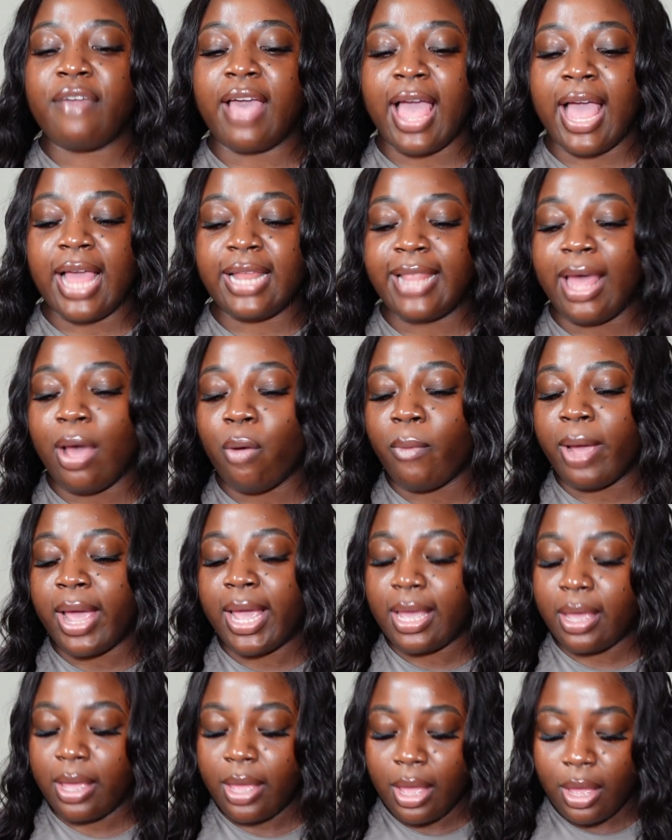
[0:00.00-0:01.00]
And that
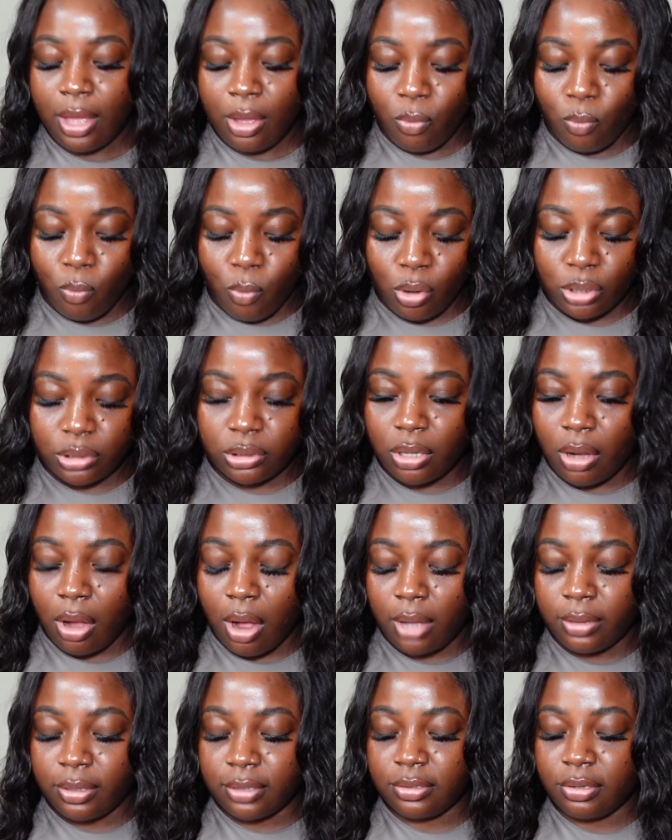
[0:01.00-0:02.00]
way,
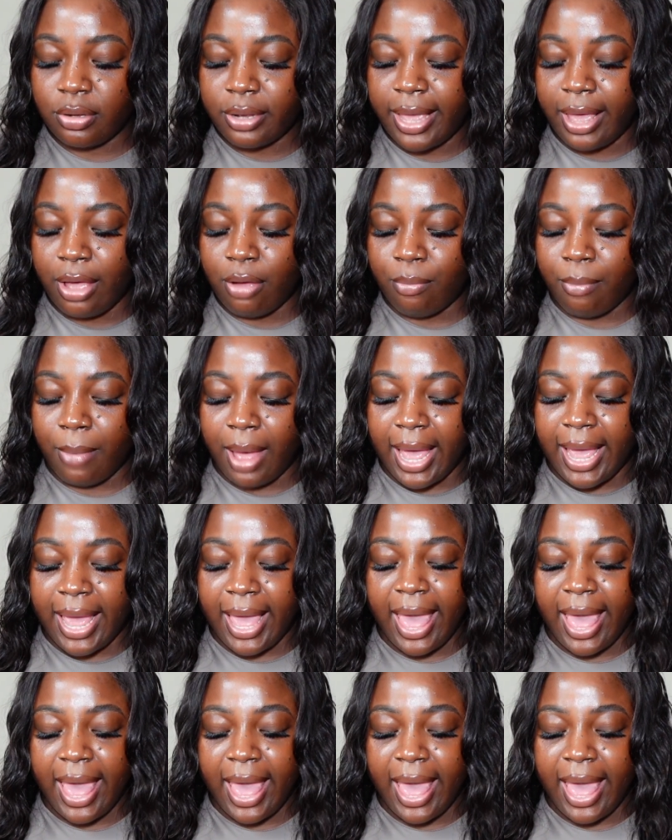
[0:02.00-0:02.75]
water does not get on my